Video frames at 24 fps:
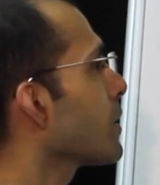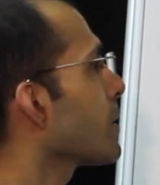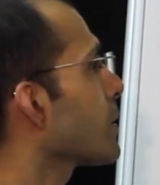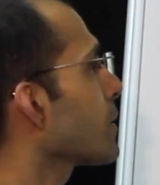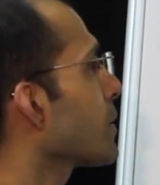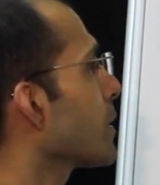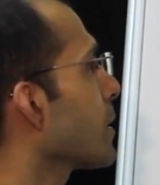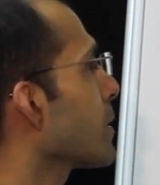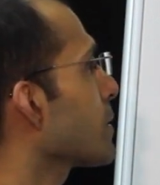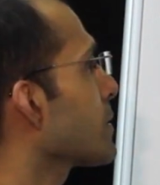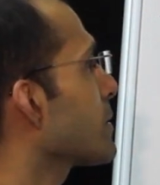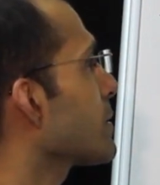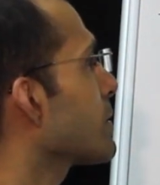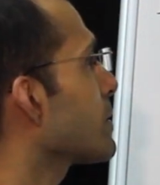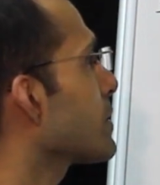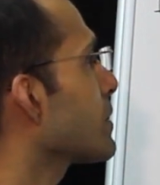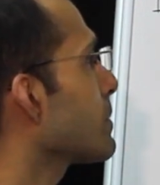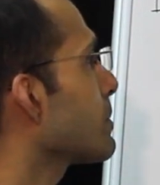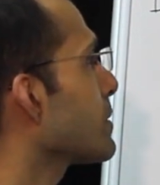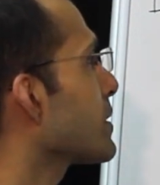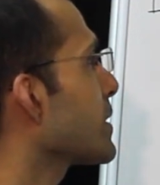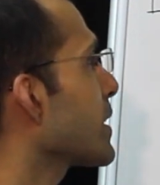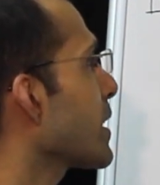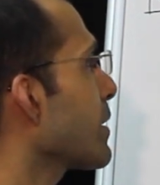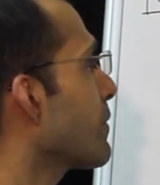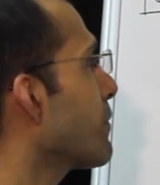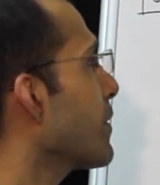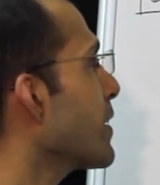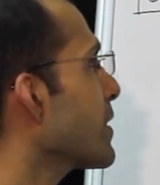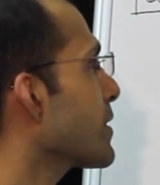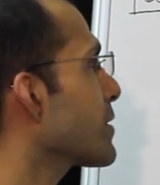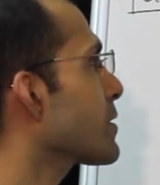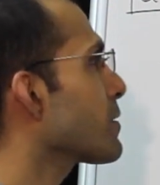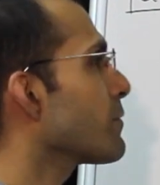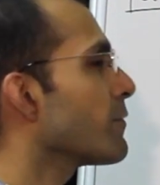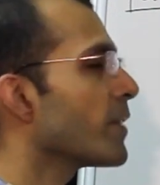The
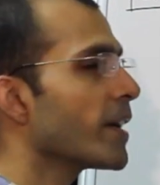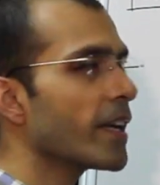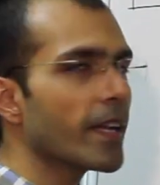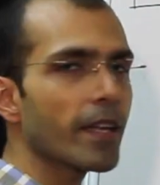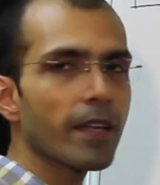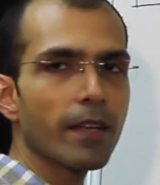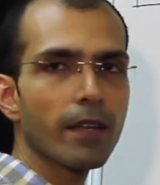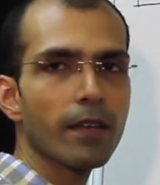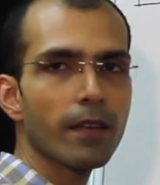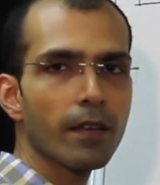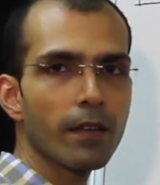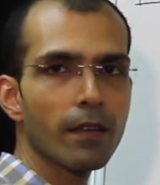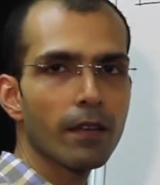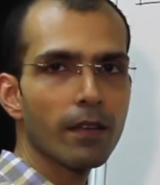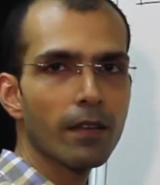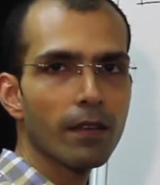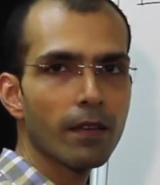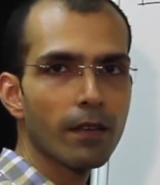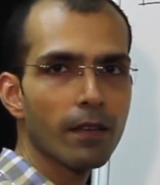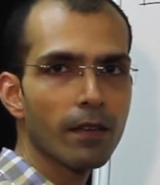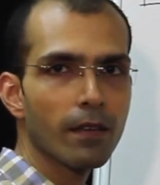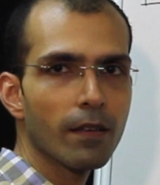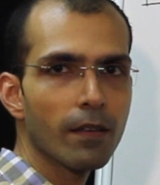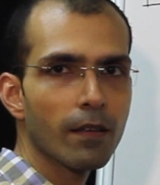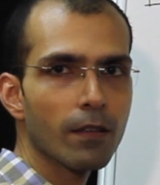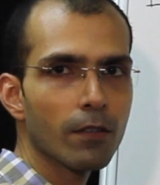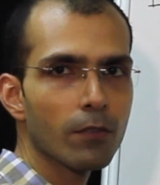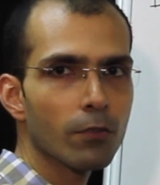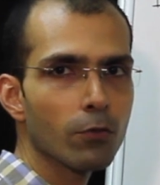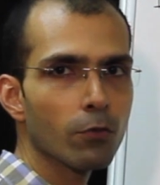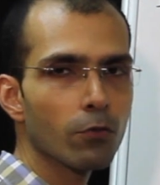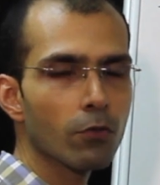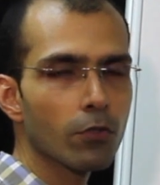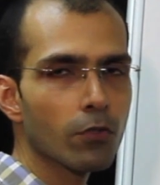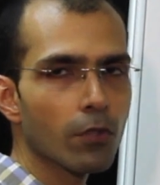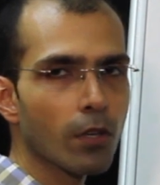safest way
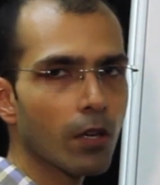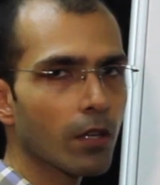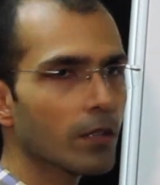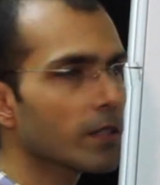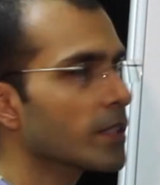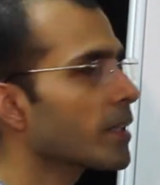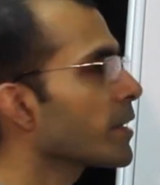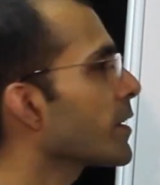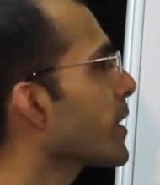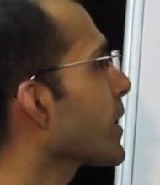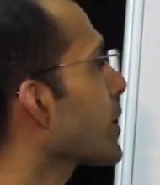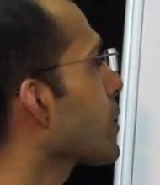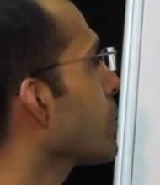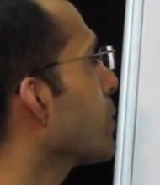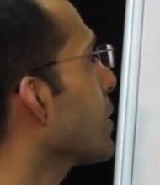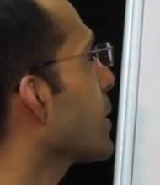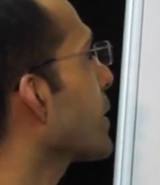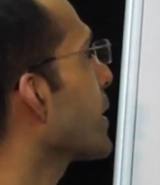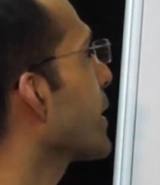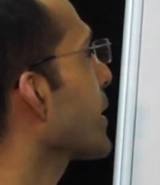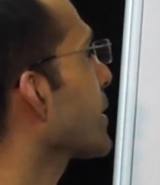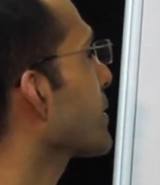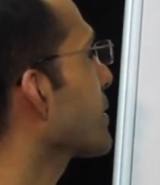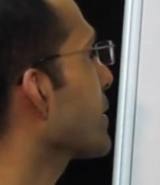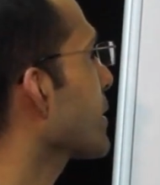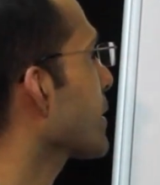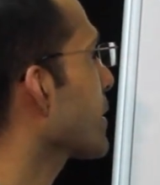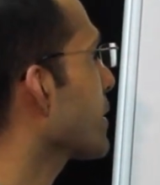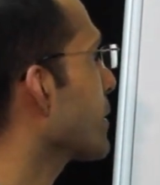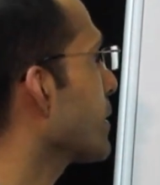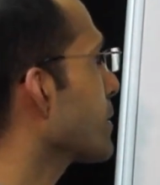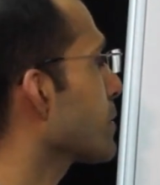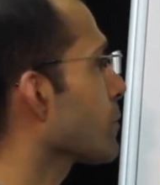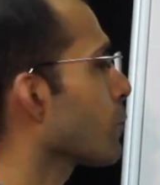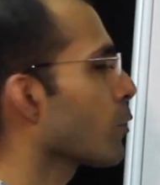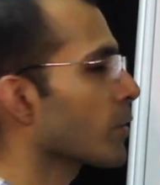to draw the regular
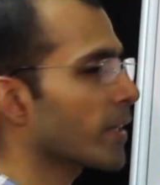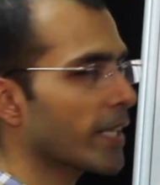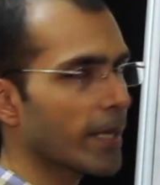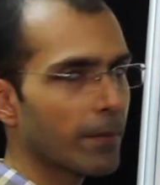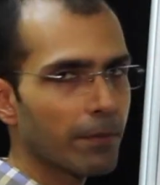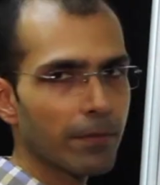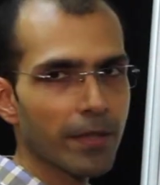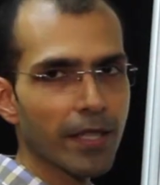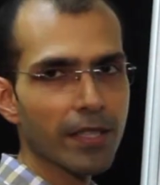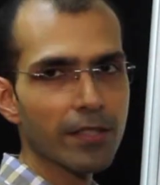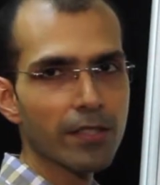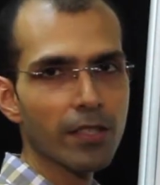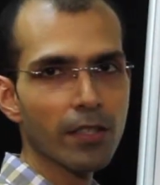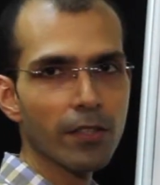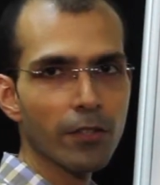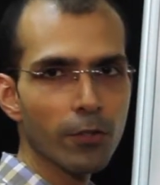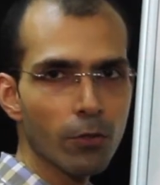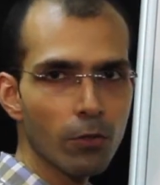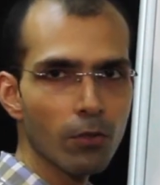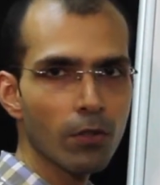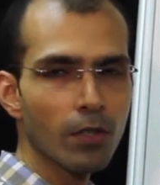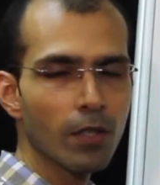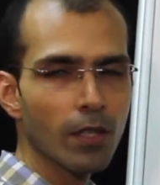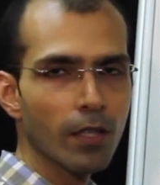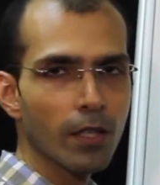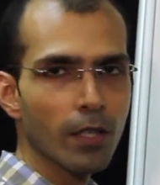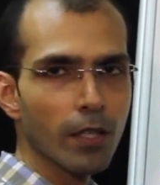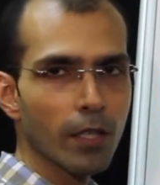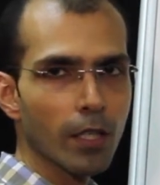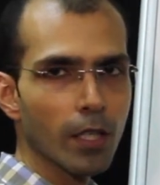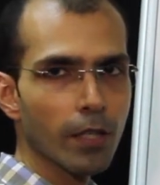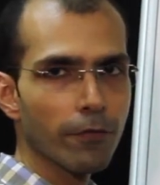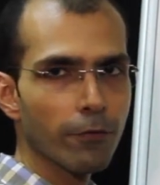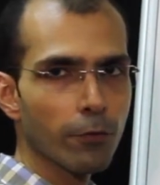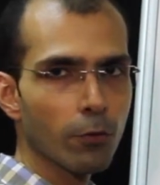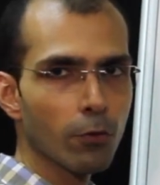hexagon is what I am teaching you.
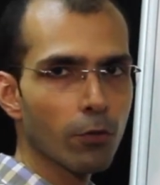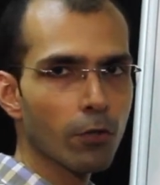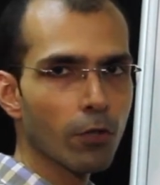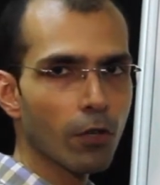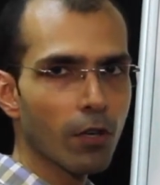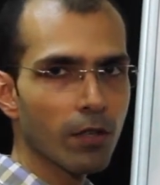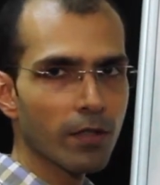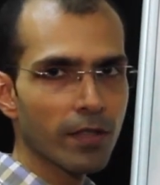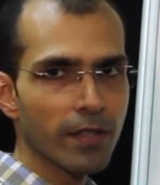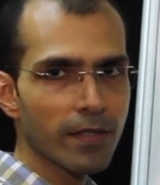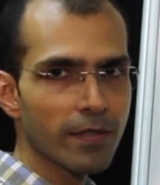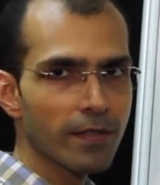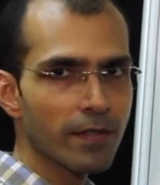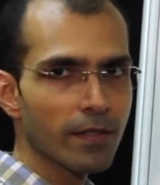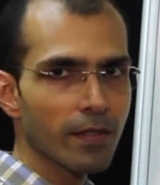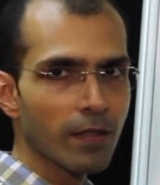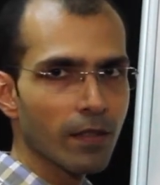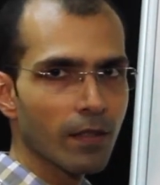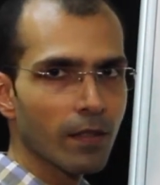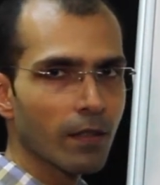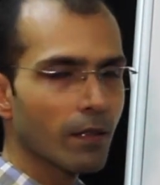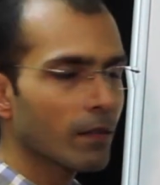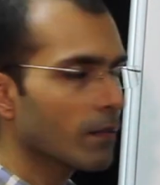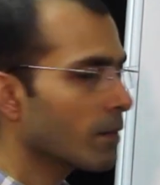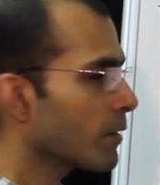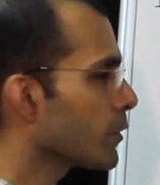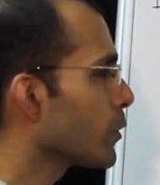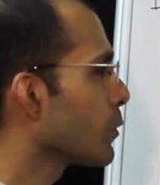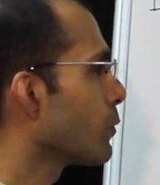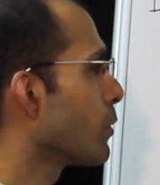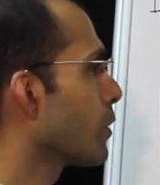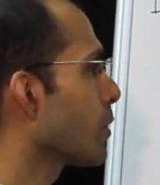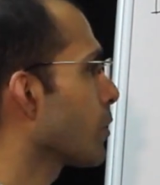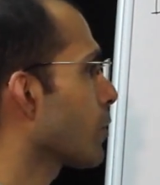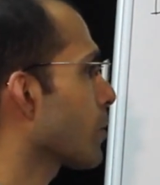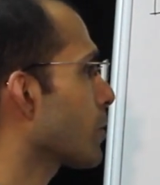If you draw this, you
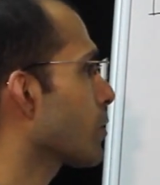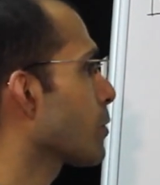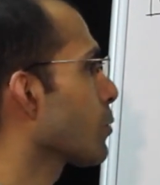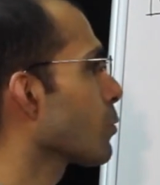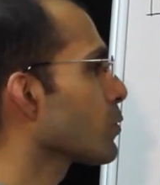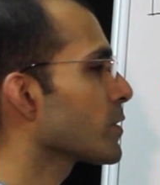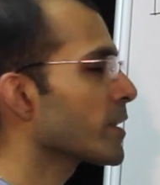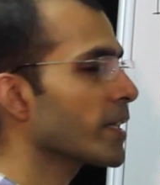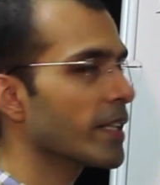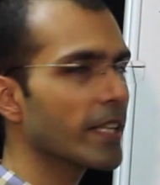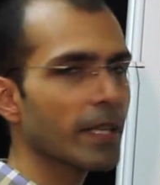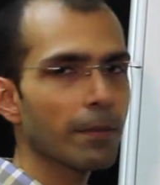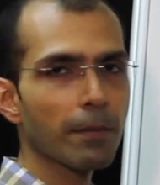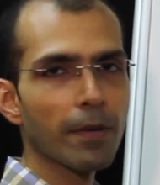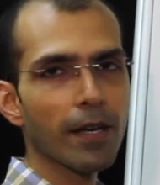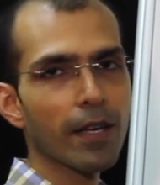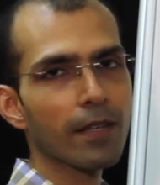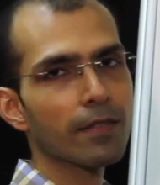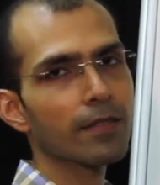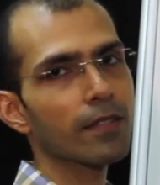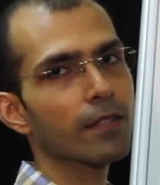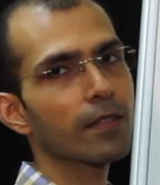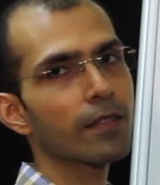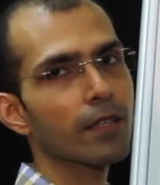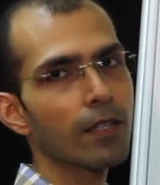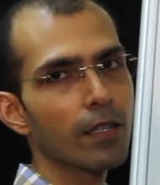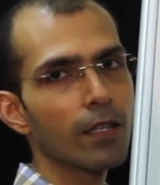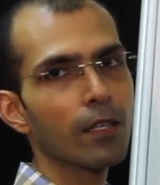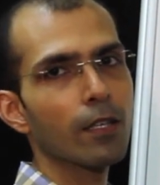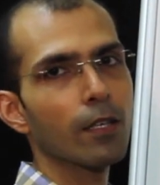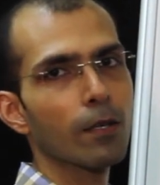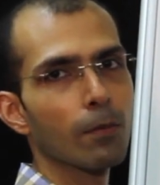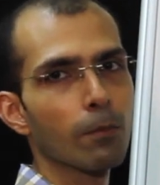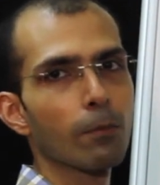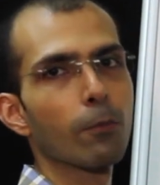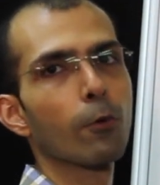will not lose any marks in
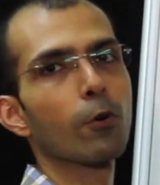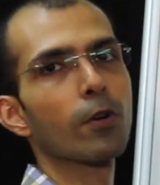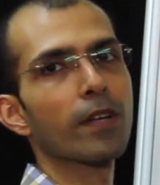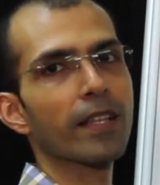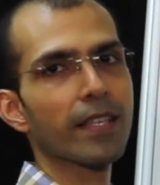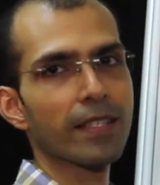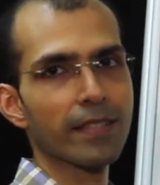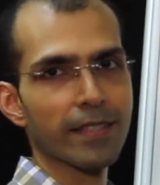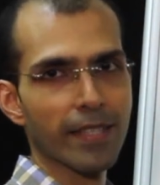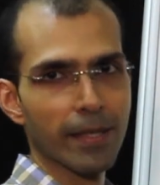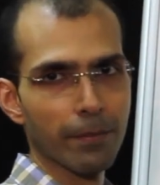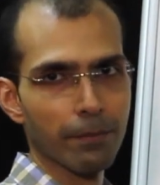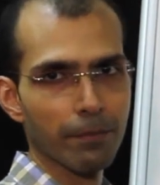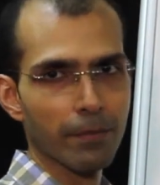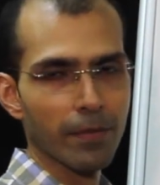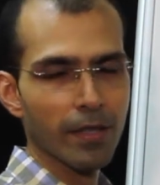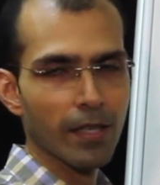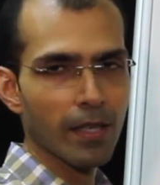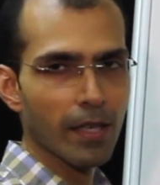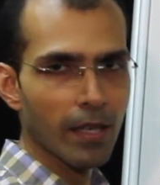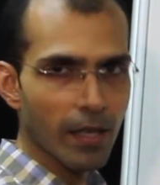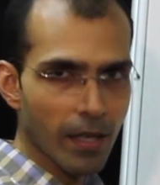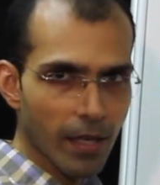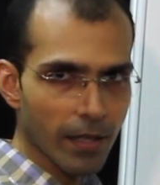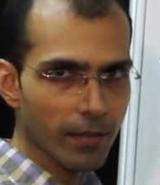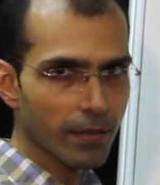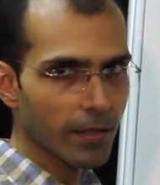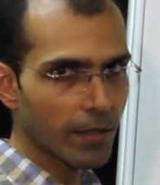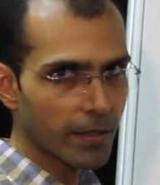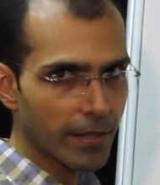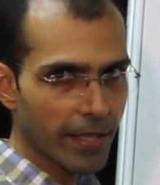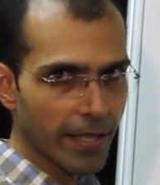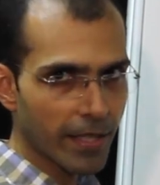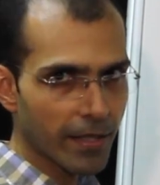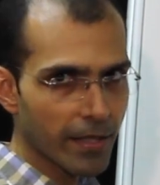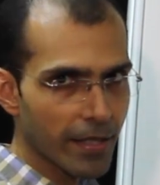the board exam. Other
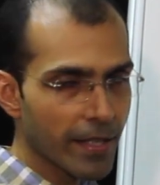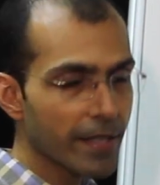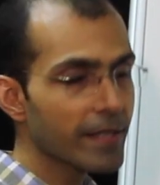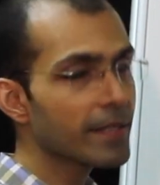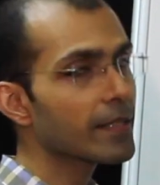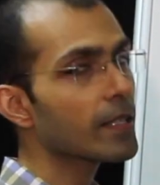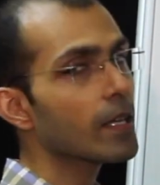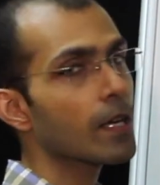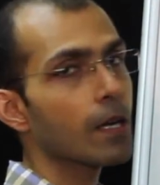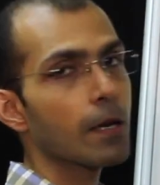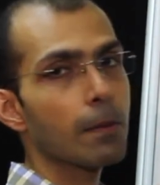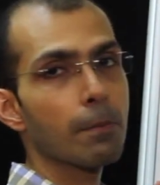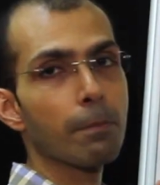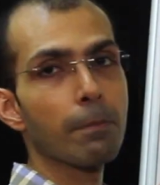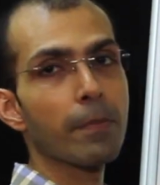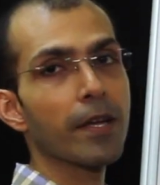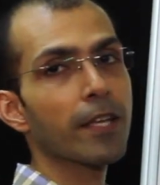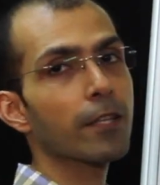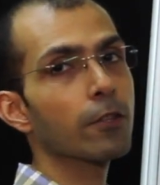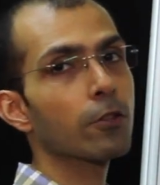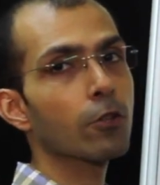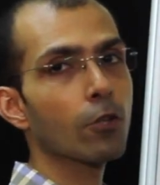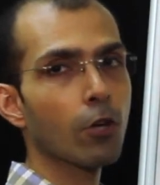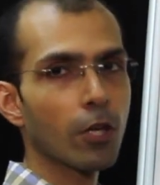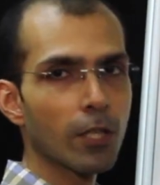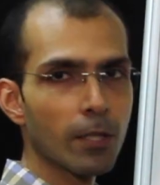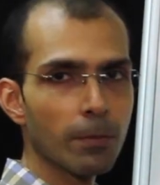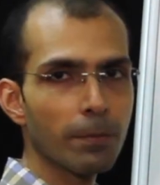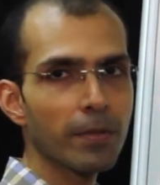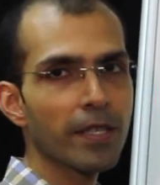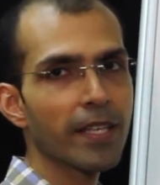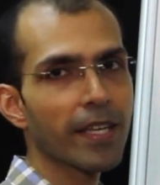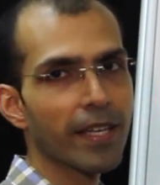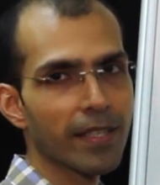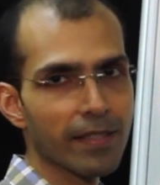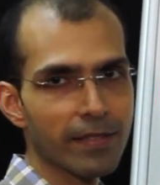techniques may not
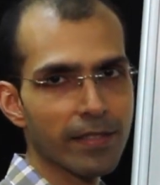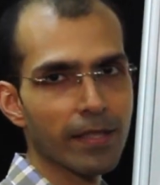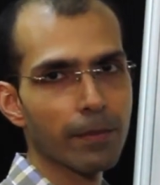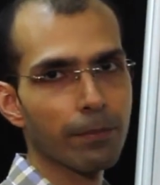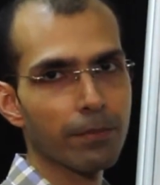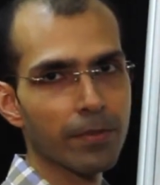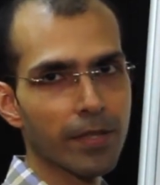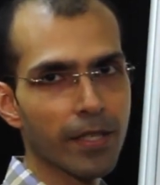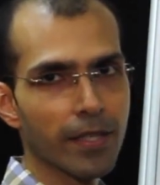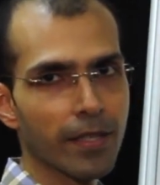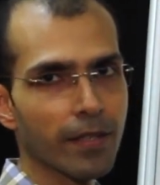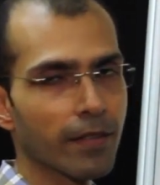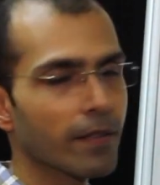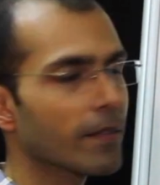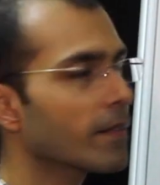be accepted.